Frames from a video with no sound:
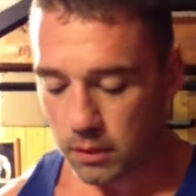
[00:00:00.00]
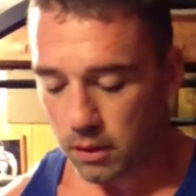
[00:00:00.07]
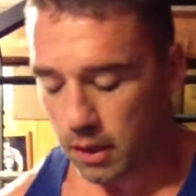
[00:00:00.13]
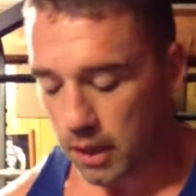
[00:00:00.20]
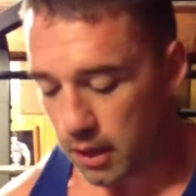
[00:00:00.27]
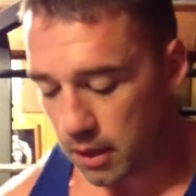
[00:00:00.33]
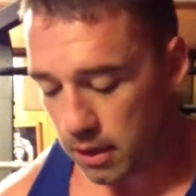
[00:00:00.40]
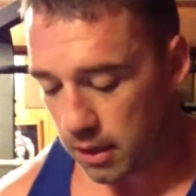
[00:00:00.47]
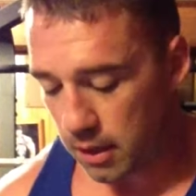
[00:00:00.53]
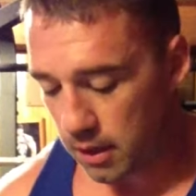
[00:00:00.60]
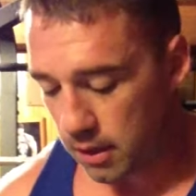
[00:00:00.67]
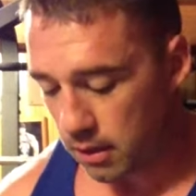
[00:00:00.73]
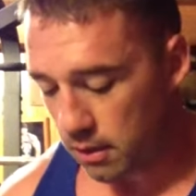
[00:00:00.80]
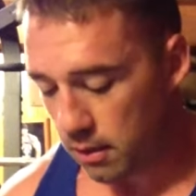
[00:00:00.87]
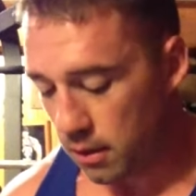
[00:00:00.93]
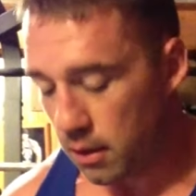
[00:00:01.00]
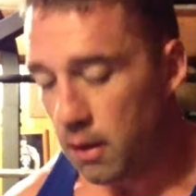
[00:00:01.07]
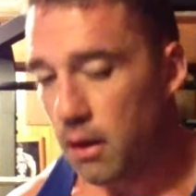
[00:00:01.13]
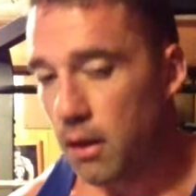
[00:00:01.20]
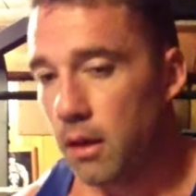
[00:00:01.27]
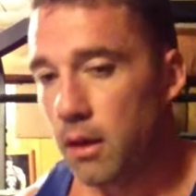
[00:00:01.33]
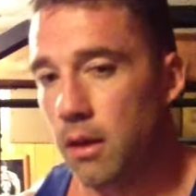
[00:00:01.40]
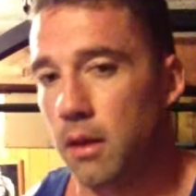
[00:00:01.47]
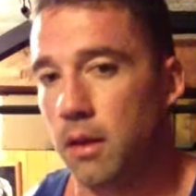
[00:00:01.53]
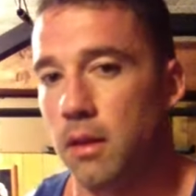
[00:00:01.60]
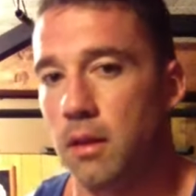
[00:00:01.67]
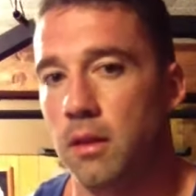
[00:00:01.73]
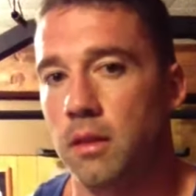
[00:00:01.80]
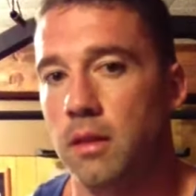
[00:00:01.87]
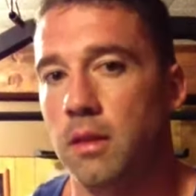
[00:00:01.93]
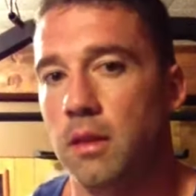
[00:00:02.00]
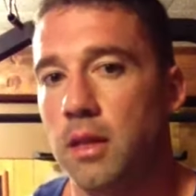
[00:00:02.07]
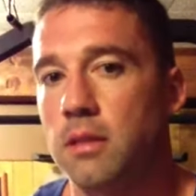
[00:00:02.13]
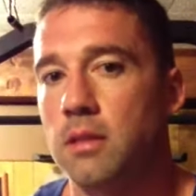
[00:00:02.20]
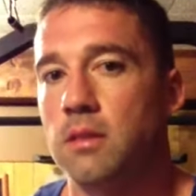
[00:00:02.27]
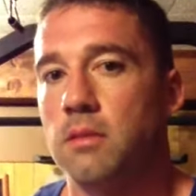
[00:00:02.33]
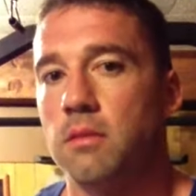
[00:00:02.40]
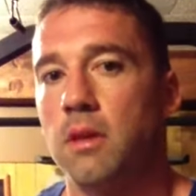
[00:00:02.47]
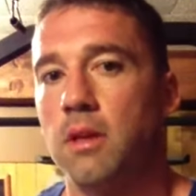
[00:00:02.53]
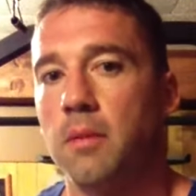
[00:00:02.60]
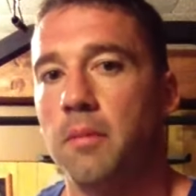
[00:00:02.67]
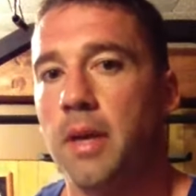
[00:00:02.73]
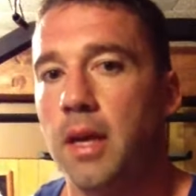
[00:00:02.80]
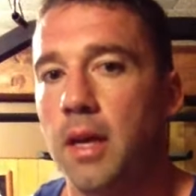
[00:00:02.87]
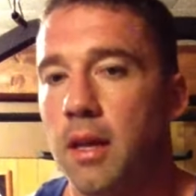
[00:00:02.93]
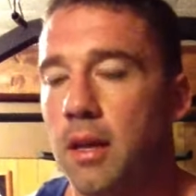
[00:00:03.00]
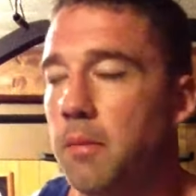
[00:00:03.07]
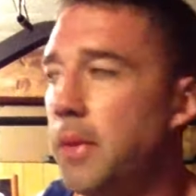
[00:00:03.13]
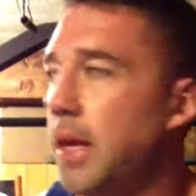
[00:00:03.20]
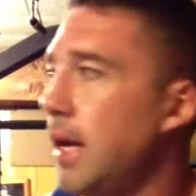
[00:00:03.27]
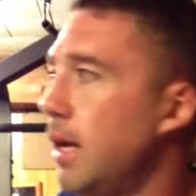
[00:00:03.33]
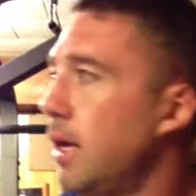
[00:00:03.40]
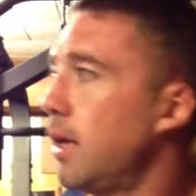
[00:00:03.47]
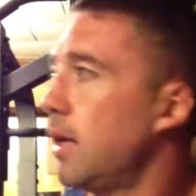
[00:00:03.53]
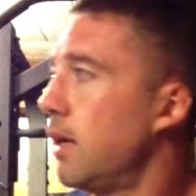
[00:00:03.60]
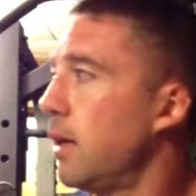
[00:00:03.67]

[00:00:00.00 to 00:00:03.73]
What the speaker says: and this has really been a big